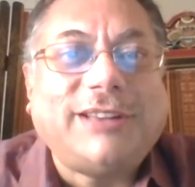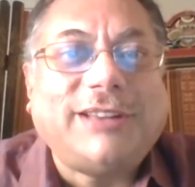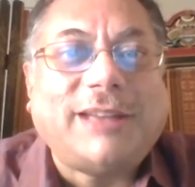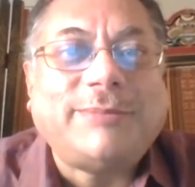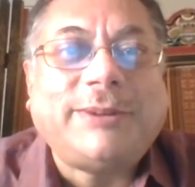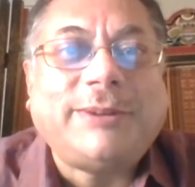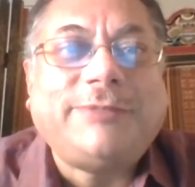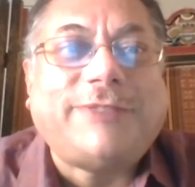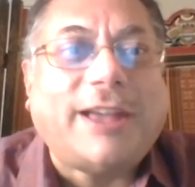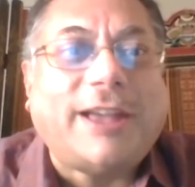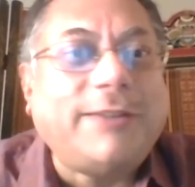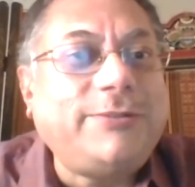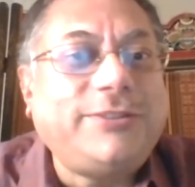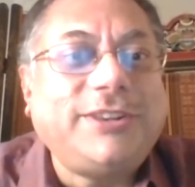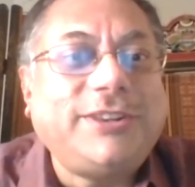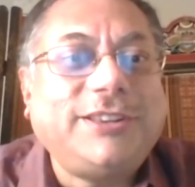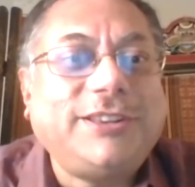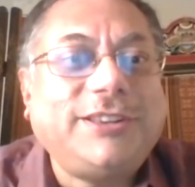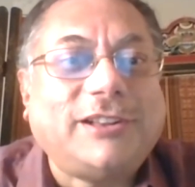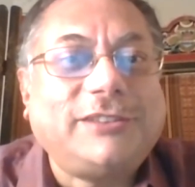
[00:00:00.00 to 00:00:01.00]
I mean, 5G
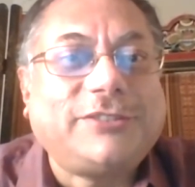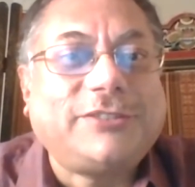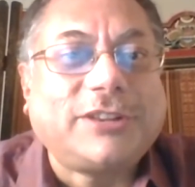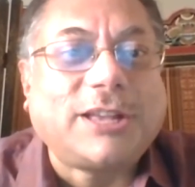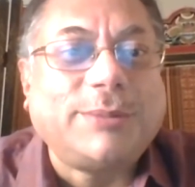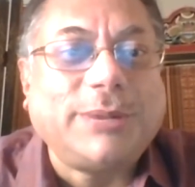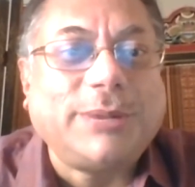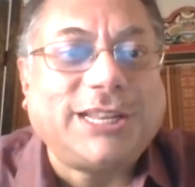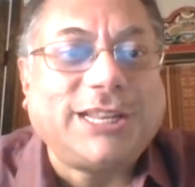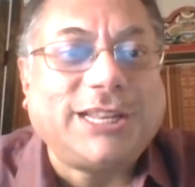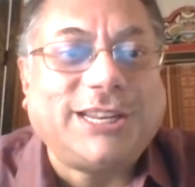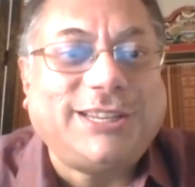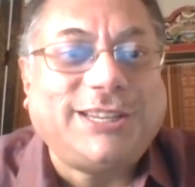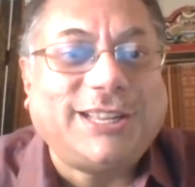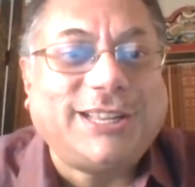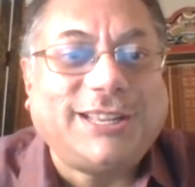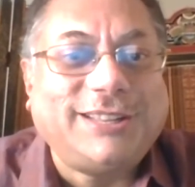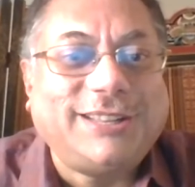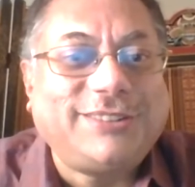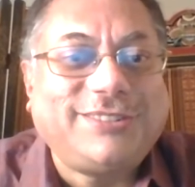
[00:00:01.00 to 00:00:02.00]
is also coming in
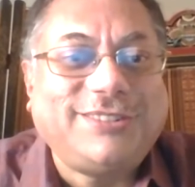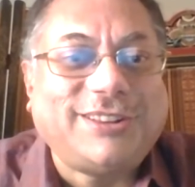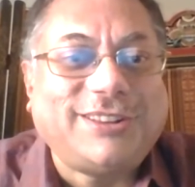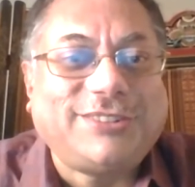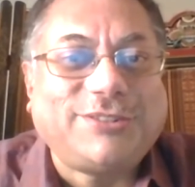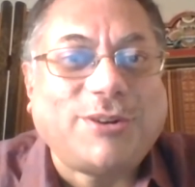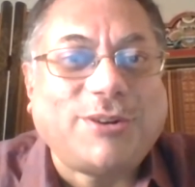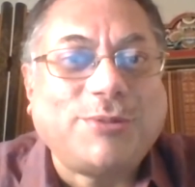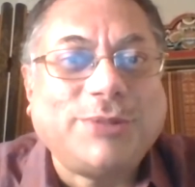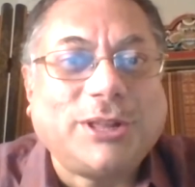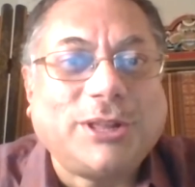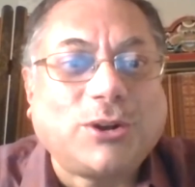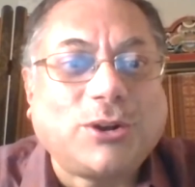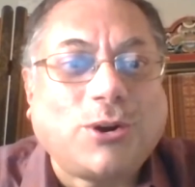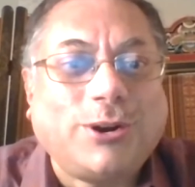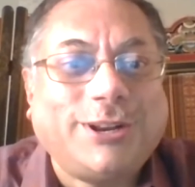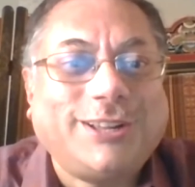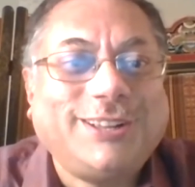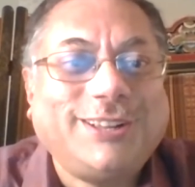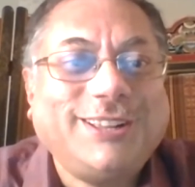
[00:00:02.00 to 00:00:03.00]
India. It's just around the
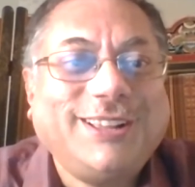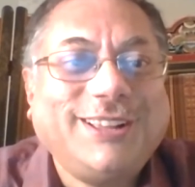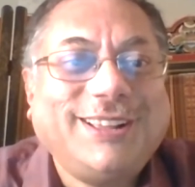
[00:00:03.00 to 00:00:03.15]
corner.